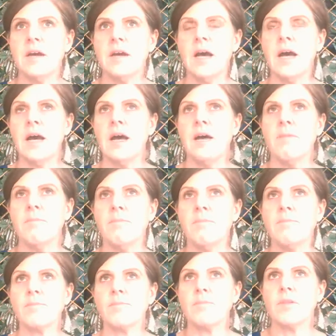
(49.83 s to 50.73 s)

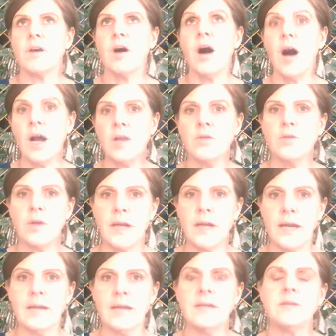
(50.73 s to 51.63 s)
I look
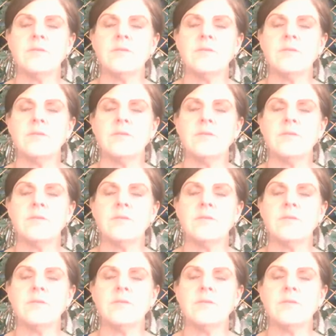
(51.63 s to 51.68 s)
at